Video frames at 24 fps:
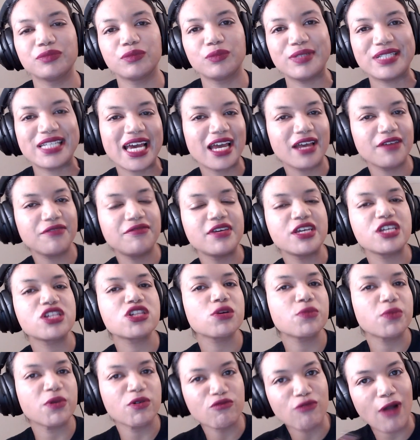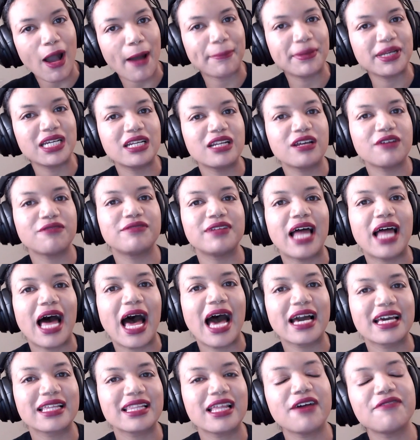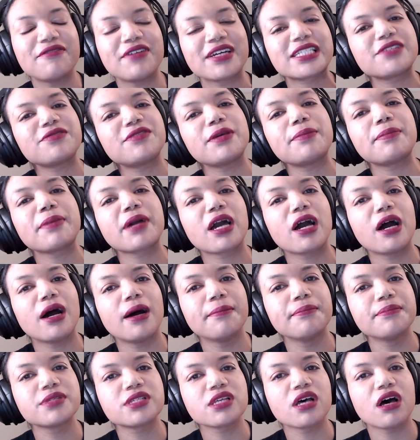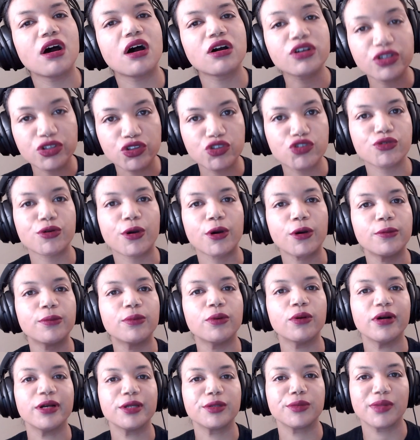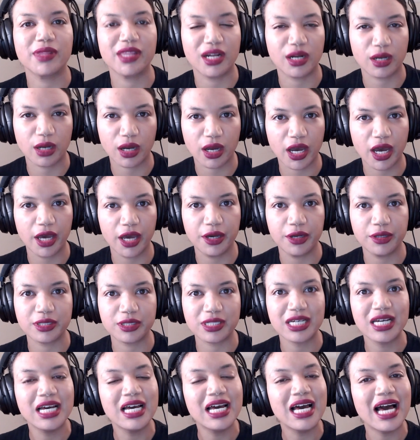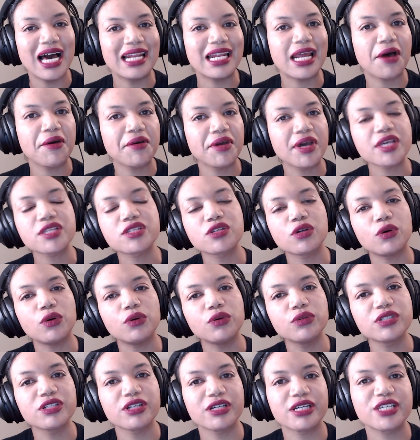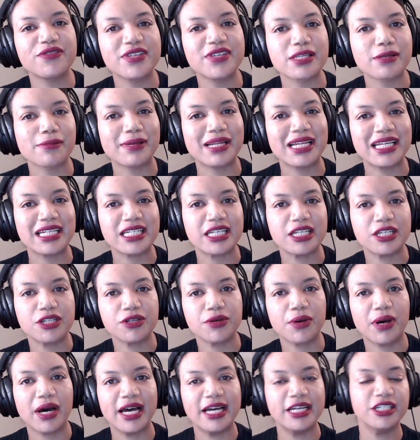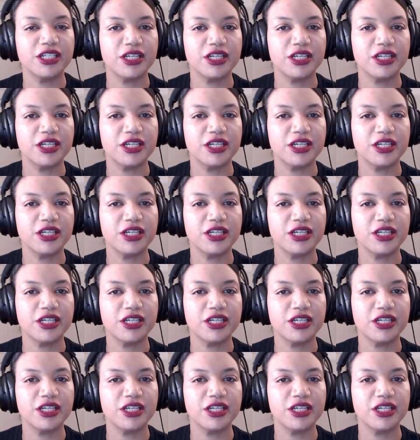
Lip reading: We take a feature, we wrap it in a flag, and that effectively becomes our control point within our code, allowing us to alter its visibility to our end